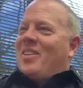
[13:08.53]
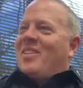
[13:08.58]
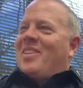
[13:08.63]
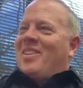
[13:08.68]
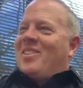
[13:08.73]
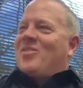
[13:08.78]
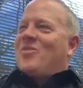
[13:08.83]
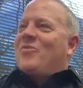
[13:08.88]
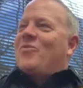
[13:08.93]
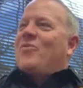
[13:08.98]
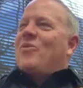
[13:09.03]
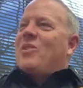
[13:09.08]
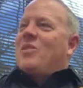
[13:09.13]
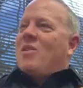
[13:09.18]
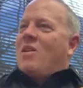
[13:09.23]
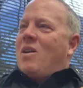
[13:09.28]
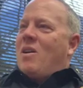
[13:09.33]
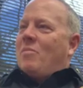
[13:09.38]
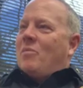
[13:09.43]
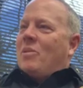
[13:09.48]
it's,
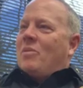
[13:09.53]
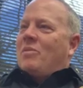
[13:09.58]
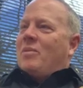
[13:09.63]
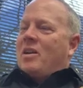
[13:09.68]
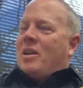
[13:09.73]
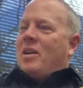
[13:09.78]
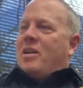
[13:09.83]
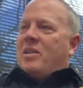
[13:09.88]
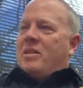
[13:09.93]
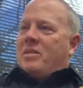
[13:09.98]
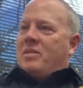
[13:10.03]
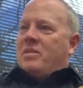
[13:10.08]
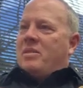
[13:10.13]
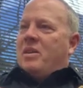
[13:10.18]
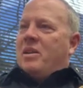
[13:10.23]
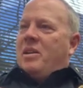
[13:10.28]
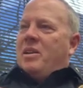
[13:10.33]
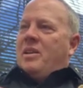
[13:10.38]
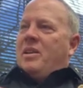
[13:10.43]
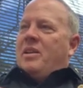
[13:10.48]
phenomenal, and it's
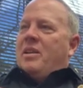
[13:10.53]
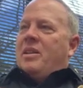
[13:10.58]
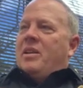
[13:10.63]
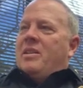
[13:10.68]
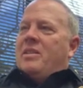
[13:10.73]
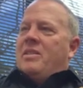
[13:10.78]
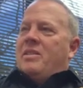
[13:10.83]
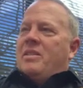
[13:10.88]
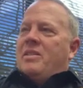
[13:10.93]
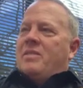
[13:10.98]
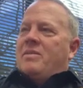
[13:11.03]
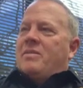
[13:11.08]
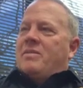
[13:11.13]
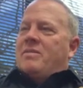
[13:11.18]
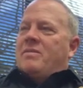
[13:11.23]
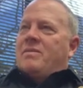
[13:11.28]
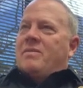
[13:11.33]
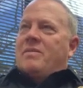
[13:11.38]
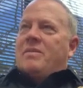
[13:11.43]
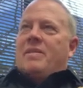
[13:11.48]
it, yeah.
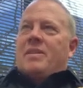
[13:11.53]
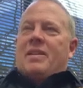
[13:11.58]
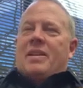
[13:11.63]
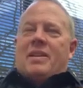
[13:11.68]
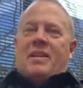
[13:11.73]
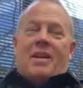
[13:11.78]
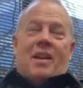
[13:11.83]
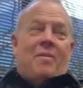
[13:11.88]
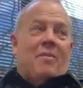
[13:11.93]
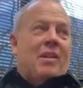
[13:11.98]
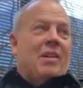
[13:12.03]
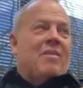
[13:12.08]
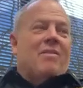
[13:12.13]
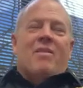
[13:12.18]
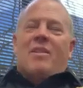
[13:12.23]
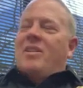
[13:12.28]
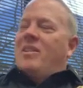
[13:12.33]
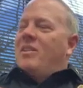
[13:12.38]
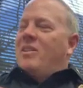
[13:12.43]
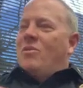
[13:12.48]
it's I'm getting
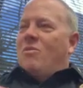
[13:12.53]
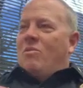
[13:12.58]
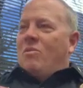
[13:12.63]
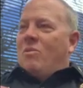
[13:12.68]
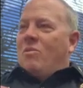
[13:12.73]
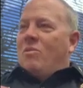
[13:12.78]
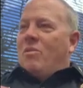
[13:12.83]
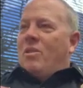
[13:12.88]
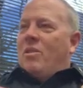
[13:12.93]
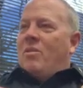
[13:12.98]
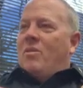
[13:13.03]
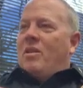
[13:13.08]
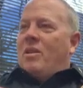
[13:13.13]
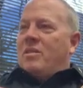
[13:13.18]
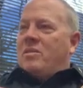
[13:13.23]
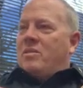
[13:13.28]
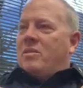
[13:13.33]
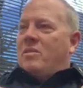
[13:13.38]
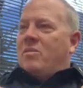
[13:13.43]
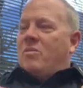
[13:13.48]
ready to go on the road.
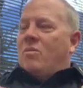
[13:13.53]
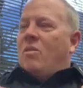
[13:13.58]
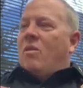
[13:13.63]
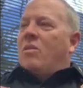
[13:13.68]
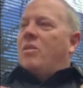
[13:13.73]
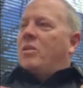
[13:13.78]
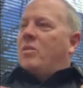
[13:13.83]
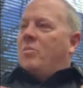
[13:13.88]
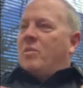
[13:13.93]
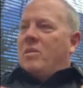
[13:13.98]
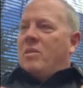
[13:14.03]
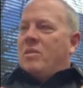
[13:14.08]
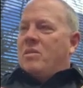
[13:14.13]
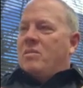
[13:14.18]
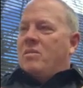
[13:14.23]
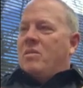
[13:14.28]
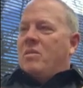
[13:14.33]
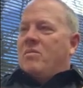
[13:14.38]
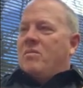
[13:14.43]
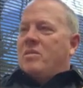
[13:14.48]
I still do all the community
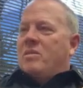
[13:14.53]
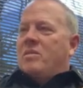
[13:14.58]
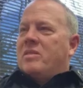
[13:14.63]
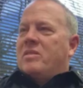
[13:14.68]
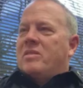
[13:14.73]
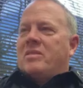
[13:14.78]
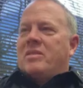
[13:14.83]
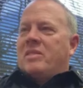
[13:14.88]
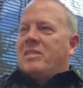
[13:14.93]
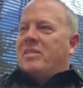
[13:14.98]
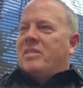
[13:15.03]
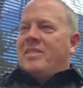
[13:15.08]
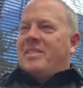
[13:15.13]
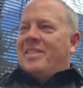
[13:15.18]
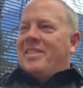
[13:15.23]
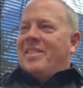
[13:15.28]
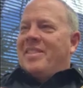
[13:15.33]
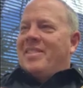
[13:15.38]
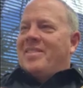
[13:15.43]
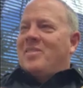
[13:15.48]
service because it,
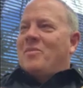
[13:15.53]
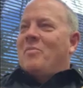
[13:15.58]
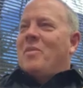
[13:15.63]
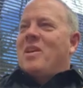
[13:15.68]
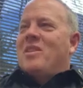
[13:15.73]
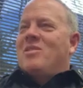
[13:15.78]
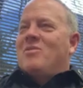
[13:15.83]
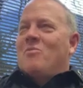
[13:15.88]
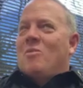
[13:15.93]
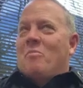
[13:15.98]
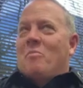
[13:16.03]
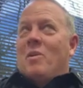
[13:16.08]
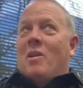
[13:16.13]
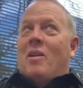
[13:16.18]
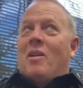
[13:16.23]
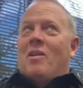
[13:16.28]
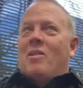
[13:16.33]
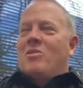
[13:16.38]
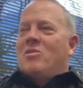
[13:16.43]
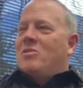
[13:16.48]
it's amazing what
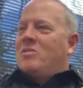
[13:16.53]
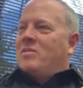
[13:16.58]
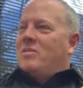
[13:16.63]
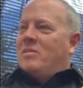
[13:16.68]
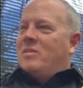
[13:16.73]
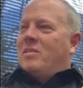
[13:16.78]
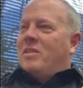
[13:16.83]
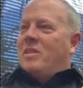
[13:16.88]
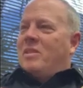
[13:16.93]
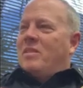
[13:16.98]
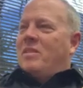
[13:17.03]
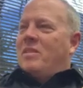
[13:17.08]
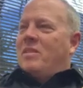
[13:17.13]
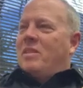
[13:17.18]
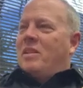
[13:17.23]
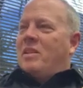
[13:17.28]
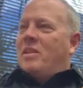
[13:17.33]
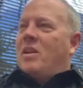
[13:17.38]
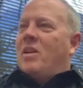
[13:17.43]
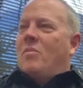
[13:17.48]
barriers
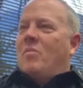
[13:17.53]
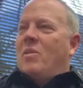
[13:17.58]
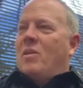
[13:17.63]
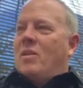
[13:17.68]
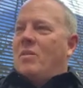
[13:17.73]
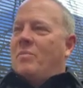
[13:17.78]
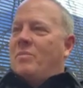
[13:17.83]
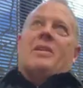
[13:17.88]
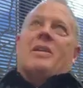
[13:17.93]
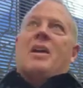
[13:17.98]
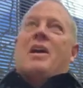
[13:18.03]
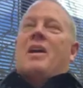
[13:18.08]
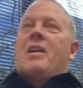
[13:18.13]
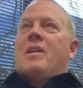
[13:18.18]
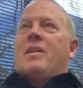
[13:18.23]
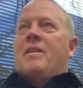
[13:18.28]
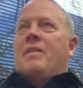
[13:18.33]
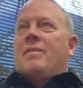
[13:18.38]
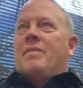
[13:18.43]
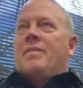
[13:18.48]
that, that come up. The
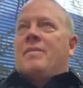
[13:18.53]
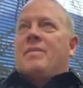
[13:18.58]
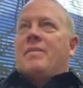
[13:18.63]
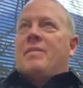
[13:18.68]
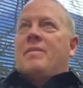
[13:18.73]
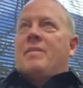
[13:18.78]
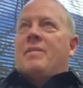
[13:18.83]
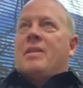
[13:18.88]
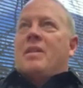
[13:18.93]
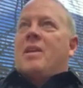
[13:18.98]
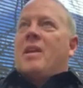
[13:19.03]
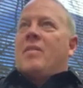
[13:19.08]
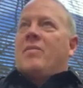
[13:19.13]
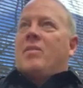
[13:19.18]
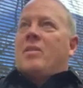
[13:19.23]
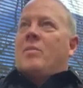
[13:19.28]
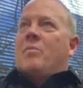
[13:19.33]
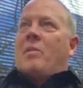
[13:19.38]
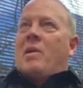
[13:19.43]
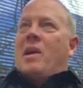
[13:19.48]
county didn't
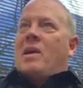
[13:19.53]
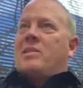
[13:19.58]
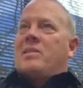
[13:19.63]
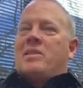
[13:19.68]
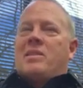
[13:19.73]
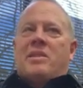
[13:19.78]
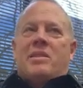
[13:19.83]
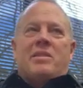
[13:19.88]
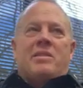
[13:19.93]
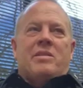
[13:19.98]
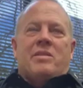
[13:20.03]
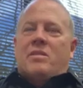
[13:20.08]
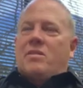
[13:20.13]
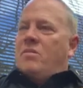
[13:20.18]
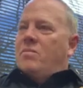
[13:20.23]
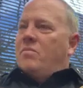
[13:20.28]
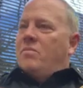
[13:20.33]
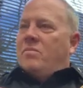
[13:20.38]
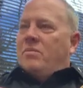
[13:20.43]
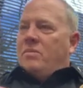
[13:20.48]
have the capacity
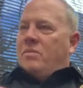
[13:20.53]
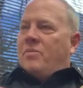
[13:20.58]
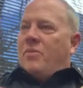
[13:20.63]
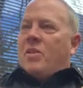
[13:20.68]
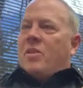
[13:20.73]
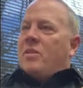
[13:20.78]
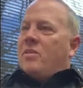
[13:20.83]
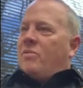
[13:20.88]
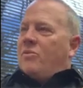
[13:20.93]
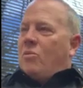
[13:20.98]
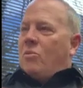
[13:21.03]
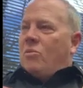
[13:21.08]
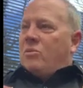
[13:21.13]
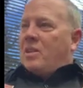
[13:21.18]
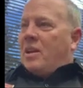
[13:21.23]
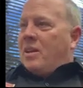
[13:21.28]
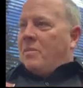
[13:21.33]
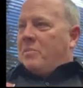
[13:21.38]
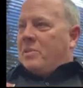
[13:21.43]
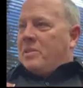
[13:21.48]
to fund a full
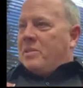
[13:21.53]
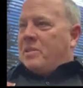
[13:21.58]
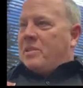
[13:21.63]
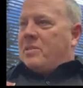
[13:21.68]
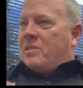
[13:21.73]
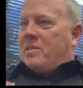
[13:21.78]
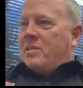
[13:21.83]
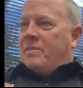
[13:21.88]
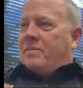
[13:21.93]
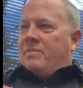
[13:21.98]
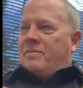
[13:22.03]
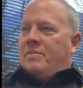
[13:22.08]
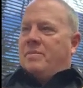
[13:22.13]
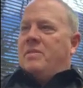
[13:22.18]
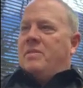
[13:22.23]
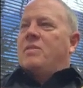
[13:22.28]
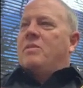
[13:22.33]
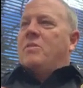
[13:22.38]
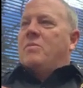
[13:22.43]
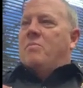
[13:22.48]
time position
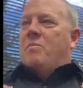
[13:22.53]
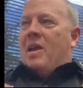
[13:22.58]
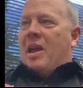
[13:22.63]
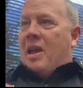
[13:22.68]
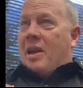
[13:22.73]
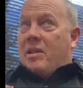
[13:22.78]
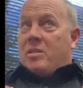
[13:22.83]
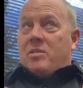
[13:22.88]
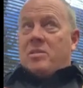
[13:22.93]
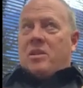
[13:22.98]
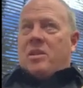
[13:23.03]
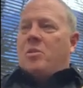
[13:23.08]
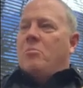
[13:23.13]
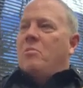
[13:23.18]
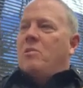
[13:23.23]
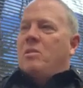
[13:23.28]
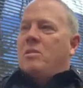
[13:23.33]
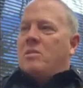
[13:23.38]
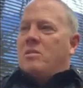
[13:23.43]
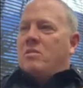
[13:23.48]
to manage the
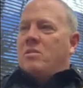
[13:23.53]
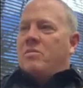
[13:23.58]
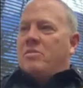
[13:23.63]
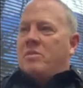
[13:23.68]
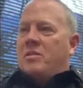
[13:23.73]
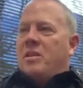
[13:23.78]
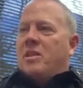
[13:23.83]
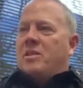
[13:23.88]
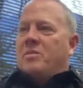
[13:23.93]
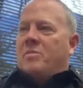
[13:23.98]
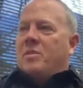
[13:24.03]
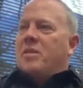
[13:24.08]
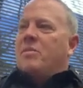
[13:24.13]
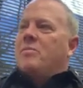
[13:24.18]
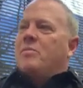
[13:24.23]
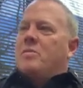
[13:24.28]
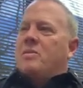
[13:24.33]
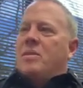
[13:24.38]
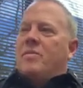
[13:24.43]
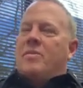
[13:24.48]
community service
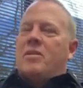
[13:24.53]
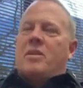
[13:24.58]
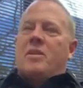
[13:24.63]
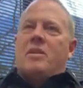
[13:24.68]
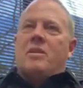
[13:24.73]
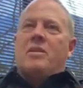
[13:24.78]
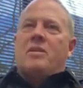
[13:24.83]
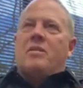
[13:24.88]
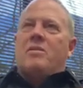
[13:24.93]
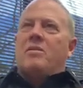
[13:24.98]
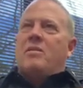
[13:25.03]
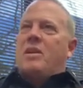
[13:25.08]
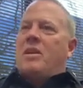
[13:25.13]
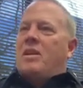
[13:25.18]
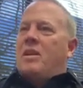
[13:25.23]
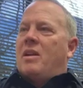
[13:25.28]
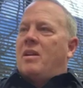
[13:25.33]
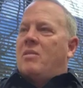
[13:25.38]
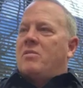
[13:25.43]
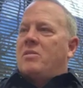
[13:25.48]
aspect, which every kid does
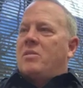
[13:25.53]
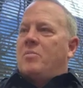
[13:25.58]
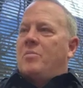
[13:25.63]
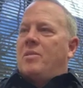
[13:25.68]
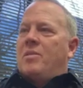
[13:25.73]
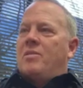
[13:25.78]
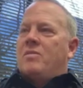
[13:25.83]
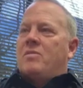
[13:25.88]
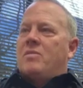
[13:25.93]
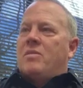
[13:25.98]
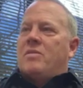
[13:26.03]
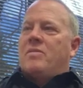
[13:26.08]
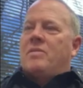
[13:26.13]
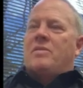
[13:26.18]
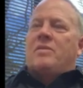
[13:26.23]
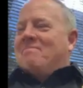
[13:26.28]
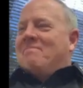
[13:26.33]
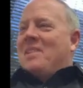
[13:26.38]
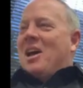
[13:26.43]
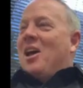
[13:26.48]
80 hours community service.